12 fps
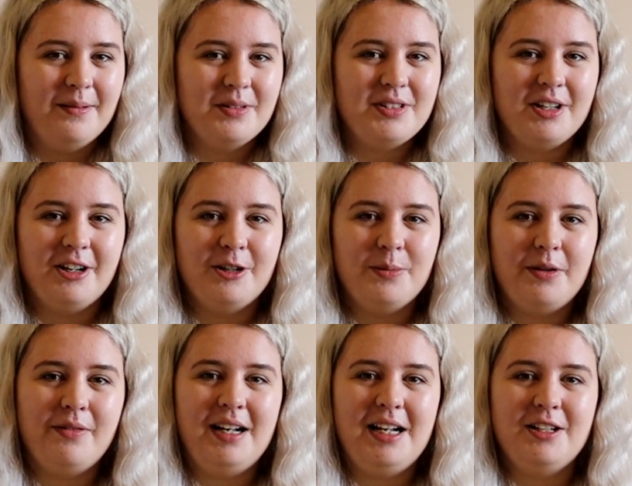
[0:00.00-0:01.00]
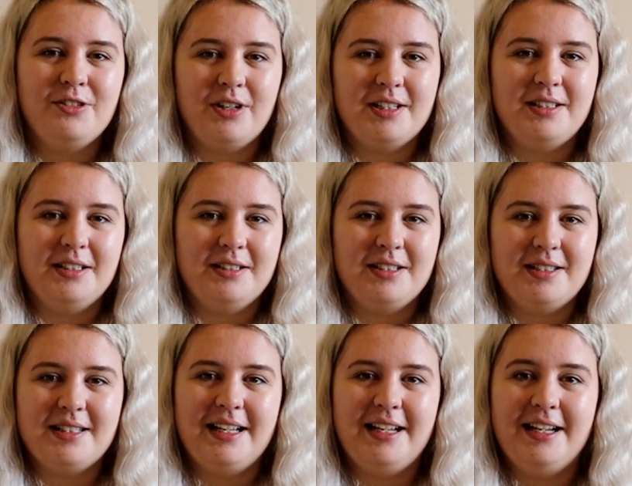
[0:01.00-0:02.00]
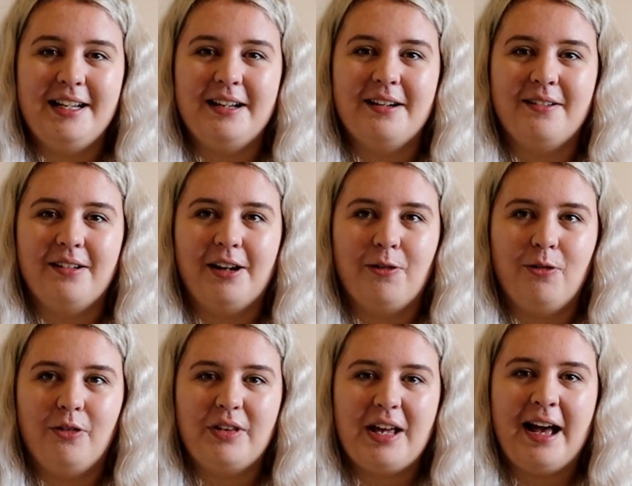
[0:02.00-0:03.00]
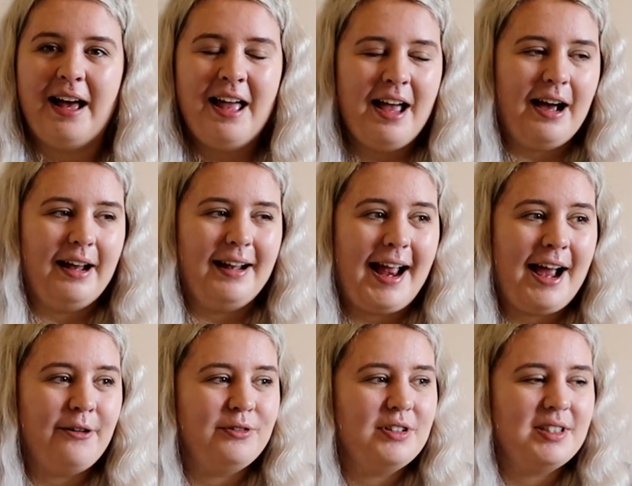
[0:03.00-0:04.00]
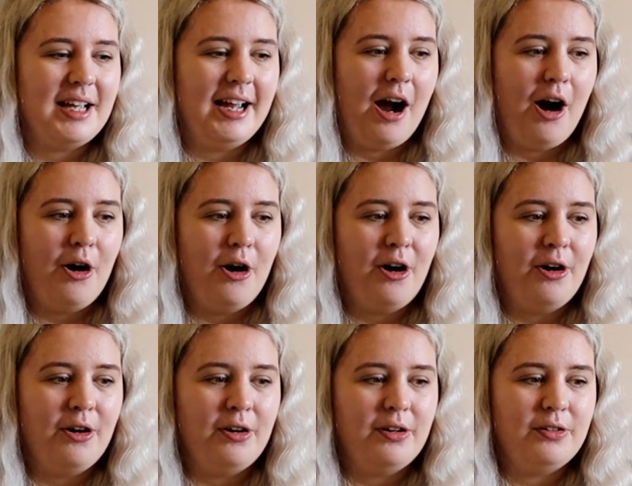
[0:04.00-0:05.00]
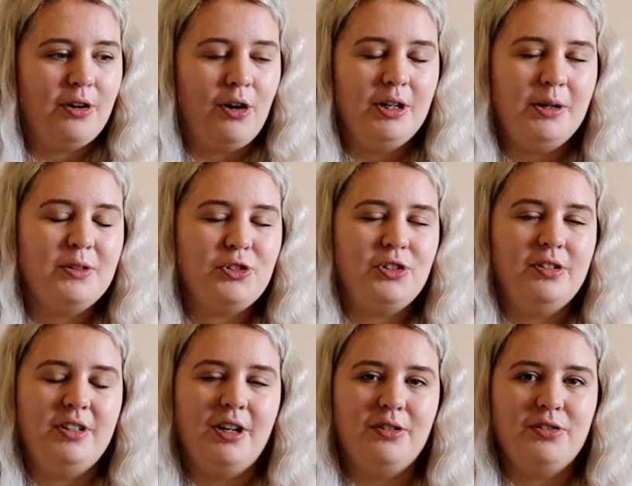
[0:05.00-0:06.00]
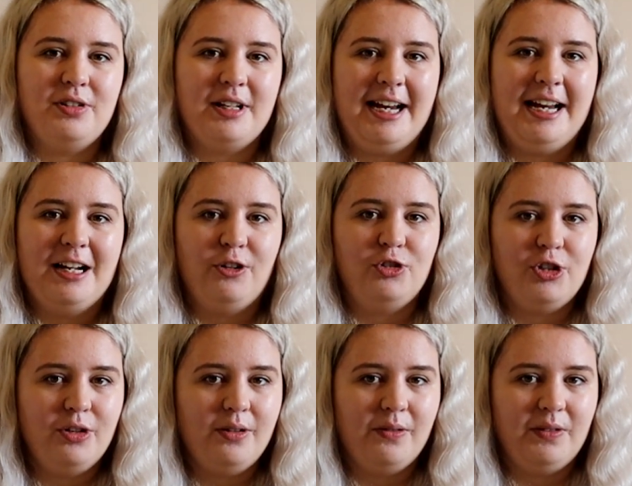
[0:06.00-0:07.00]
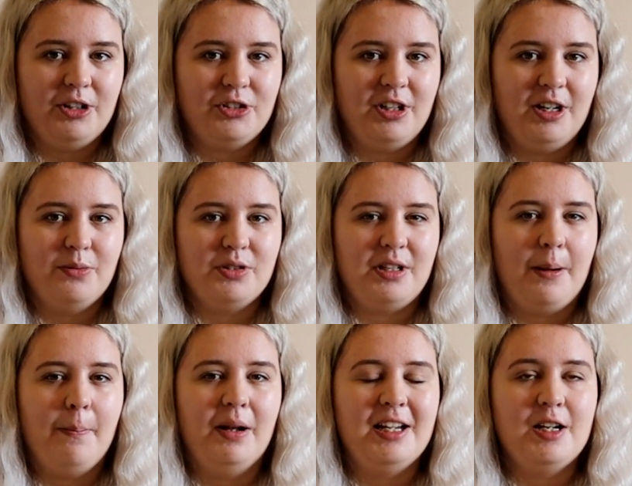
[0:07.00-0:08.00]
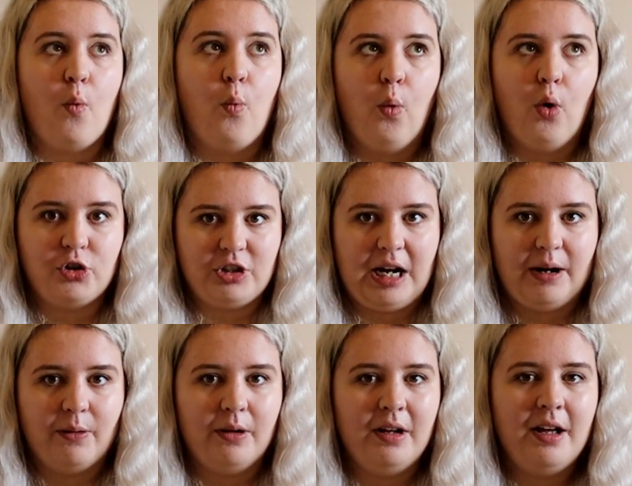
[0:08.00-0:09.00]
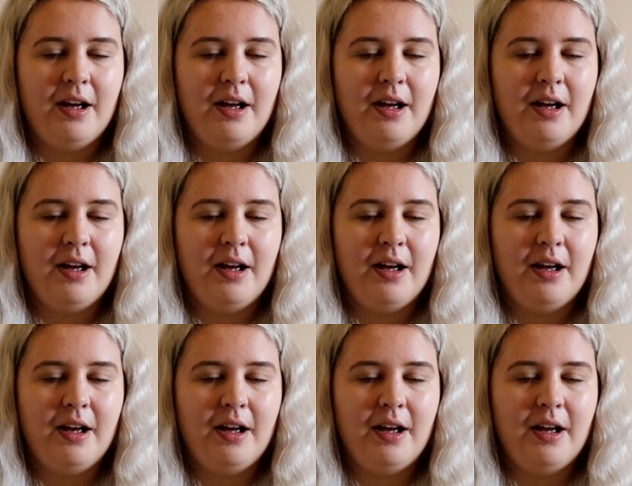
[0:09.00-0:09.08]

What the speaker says: So it'll be really interesting to see like all of that. And I have to say our Hollywood Studios date in June of last year was a complete washout.